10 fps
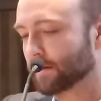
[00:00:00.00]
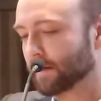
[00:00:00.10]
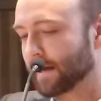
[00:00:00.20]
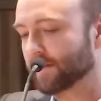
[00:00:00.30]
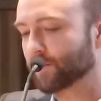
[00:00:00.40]

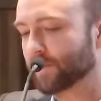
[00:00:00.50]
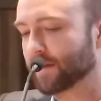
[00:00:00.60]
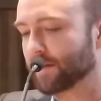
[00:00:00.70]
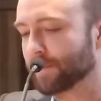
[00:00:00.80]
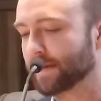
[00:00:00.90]
As with
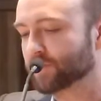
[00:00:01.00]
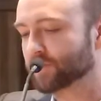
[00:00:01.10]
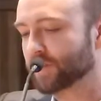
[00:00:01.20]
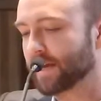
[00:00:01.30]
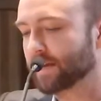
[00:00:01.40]
any major
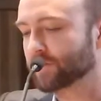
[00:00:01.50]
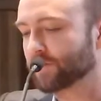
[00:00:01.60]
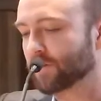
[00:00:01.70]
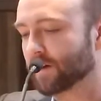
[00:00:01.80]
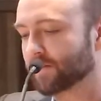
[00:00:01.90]
change,
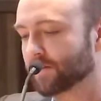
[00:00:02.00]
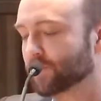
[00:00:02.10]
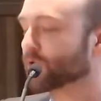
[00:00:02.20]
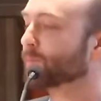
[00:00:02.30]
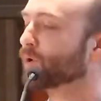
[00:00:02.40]
it's causing
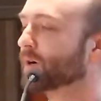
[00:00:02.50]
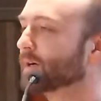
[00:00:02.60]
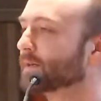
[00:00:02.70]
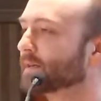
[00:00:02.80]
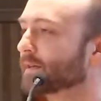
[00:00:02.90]

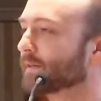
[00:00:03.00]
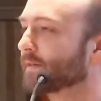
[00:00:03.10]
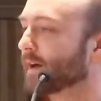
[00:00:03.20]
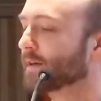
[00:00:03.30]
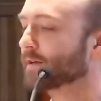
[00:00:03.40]
turmoil in the
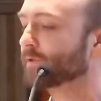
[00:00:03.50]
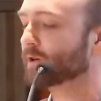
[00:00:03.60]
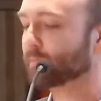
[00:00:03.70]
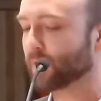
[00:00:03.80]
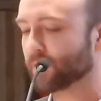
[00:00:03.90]

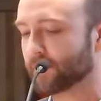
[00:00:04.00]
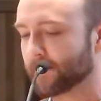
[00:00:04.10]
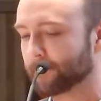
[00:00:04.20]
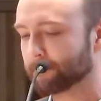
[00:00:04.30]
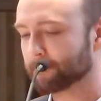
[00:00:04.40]
scientific
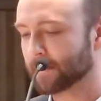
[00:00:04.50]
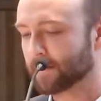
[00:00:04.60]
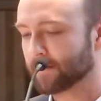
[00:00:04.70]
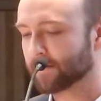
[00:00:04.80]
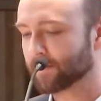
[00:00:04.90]
community.
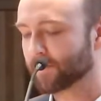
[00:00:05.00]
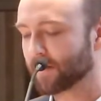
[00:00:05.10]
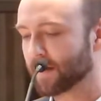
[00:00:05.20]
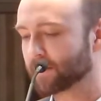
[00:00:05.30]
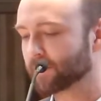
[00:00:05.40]
Some
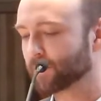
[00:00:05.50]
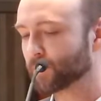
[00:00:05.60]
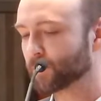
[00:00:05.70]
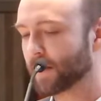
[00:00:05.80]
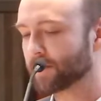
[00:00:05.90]
scientists
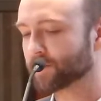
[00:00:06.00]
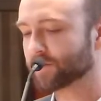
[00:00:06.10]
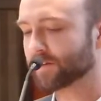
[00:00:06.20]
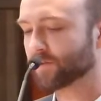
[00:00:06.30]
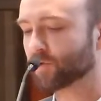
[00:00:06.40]
would rather
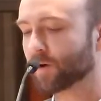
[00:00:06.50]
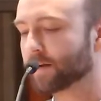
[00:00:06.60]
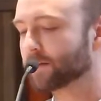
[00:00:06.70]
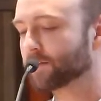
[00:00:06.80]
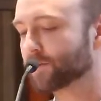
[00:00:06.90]

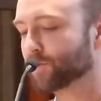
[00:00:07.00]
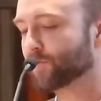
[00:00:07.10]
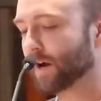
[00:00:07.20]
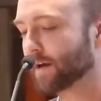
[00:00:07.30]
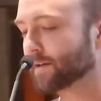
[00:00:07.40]
discredit the new
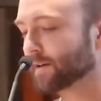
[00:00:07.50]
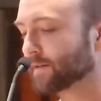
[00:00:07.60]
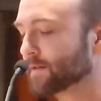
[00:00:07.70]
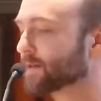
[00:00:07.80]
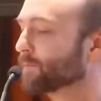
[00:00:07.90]

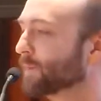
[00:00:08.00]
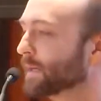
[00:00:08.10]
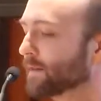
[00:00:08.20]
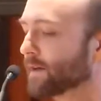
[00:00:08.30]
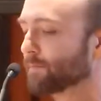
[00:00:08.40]
findings than
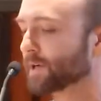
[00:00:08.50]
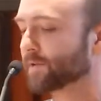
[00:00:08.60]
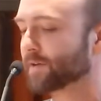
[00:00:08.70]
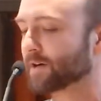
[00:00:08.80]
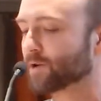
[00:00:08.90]
admit they
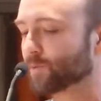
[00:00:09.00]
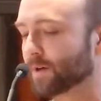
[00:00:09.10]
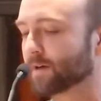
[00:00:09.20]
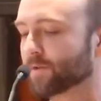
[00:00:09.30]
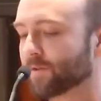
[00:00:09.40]
built their
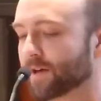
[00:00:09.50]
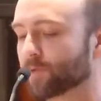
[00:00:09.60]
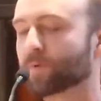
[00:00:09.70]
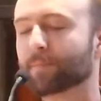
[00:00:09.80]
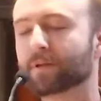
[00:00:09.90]
careers
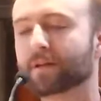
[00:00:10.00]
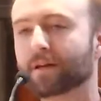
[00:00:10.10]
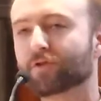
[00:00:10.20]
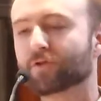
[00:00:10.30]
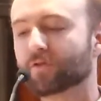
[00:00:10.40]
and
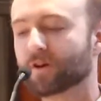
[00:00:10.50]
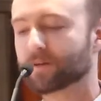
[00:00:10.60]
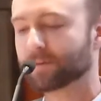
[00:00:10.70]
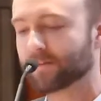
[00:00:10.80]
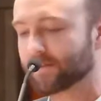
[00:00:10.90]
reputations on
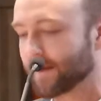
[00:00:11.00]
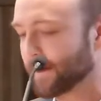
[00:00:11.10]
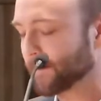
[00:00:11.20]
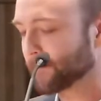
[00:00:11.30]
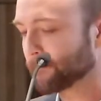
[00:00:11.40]
a
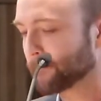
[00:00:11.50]
mistake.